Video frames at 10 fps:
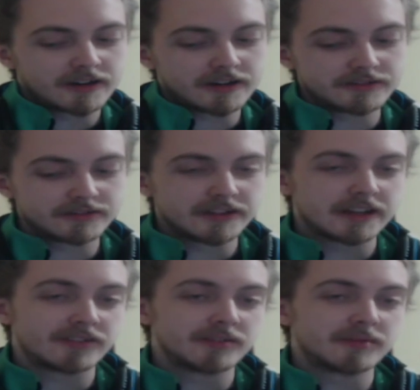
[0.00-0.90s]
other than that,
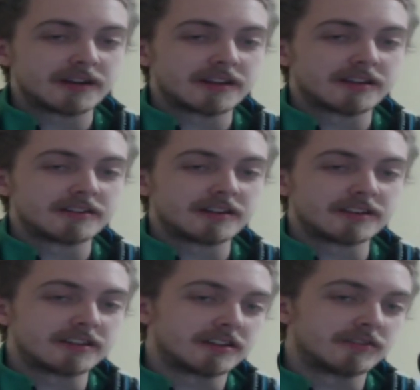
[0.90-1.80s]
everybody, I
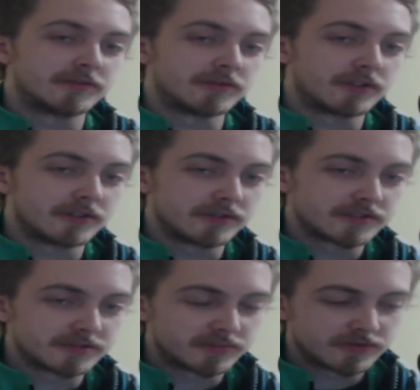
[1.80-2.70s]
thank you for all the
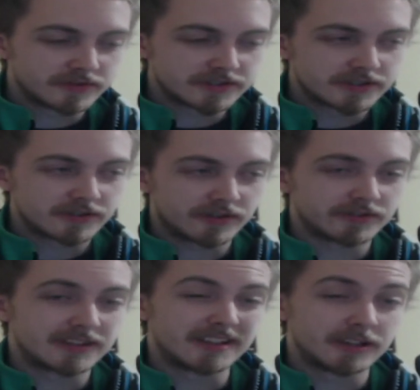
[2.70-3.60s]
support, all
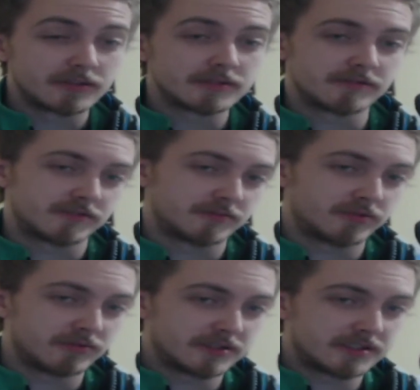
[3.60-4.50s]
the years of
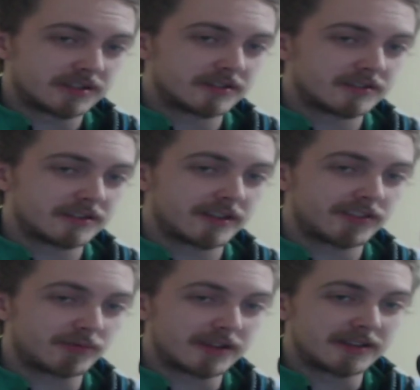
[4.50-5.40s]
support,
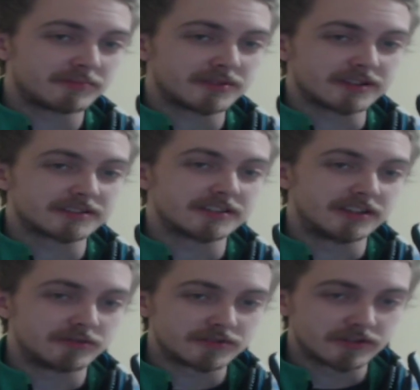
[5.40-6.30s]
three plus
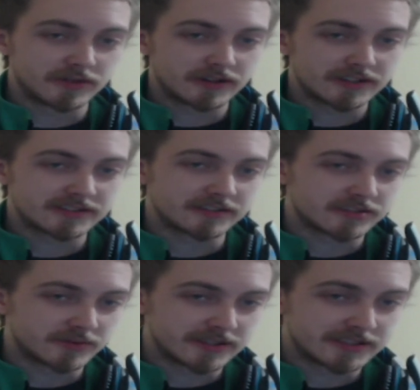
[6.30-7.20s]
years going on since
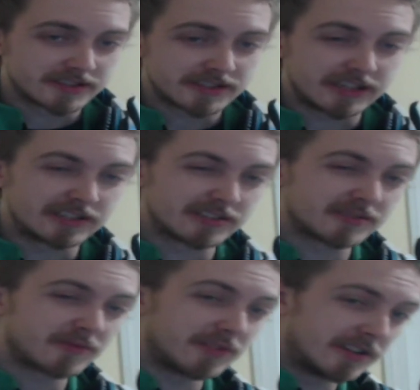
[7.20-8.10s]
2016 just
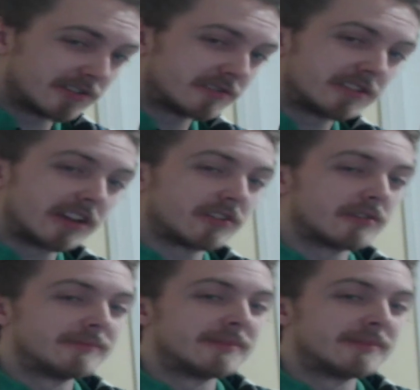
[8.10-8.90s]
for this channel,